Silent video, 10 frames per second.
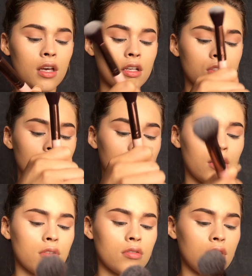that and try it
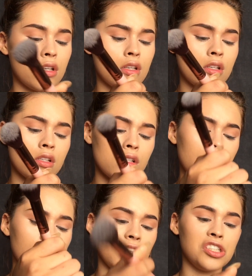out
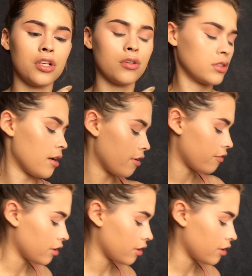and let you know how I